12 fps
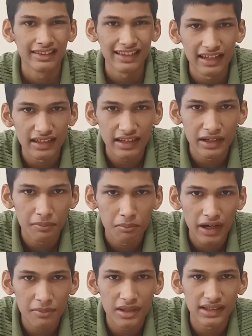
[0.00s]
then it
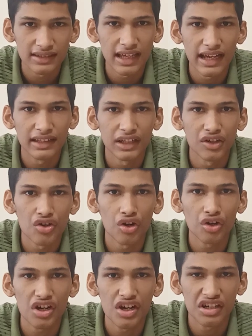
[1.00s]
might be a sign that
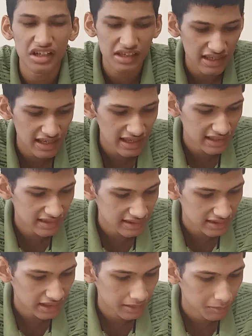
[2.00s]
your turtle
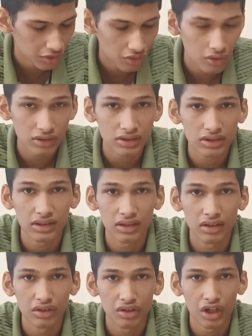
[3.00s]
is sick, because
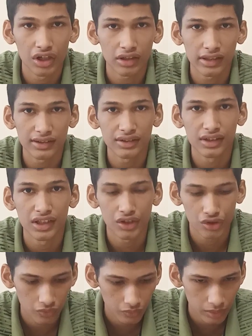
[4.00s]
turtles
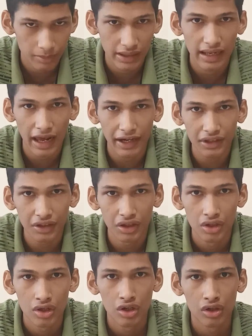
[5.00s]
need UVB light
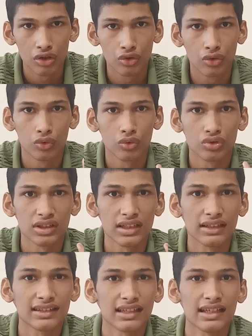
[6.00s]
to
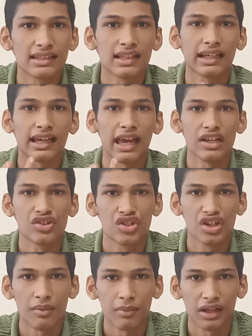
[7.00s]
synthesize the
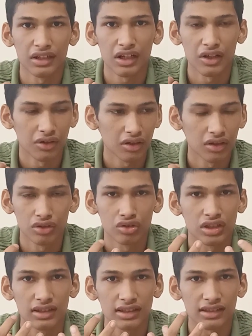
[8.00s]
calcium and
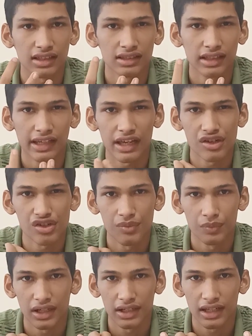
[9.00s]
synthesize the
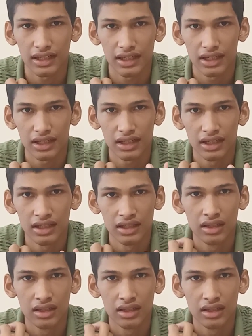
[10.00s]
calcium that they eat